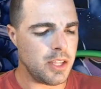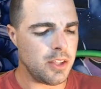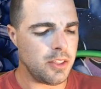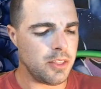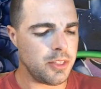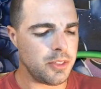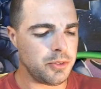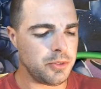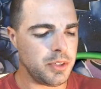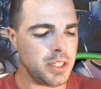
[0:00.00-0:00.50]

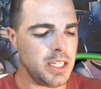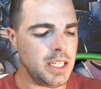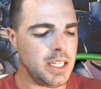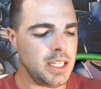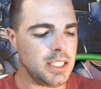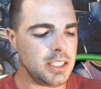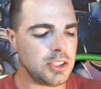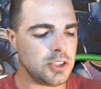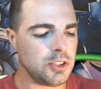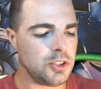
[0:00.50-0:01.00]
3
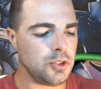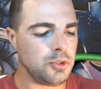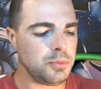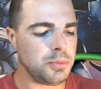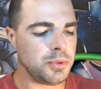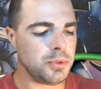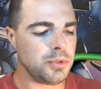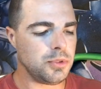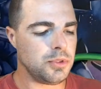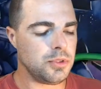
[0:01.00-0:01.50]

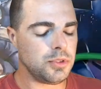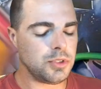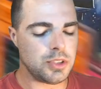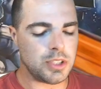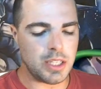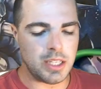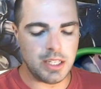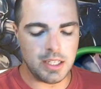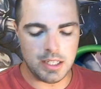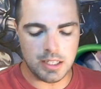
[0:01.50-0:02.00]
supers
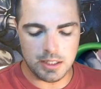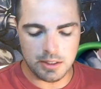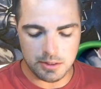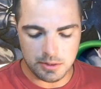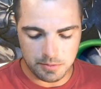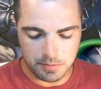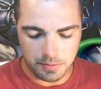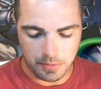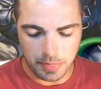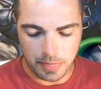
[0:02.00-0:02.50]
and
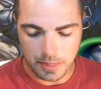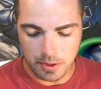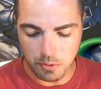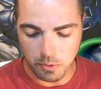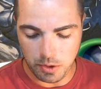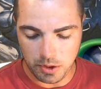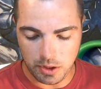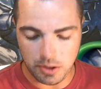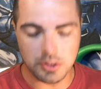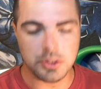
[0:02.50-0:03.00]

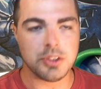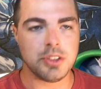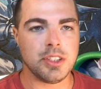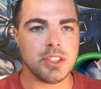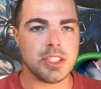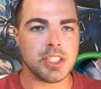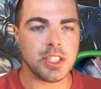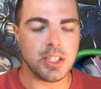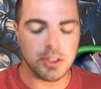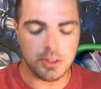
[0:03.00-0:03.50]
1 ultra
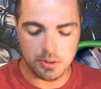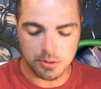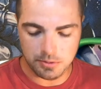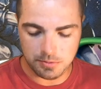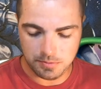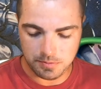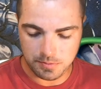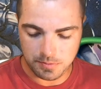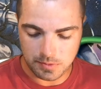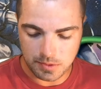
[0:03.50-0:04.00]
to go.
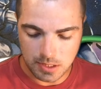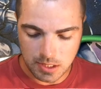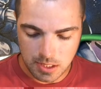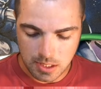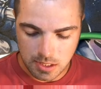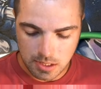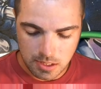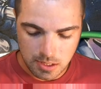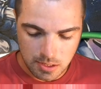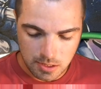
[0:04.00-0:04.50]

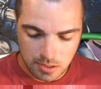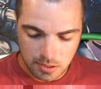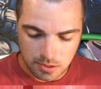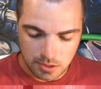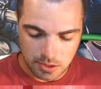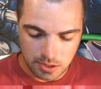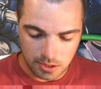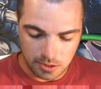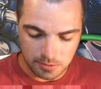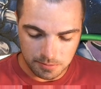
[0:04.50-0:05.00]

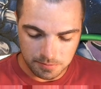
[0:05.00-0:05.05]
So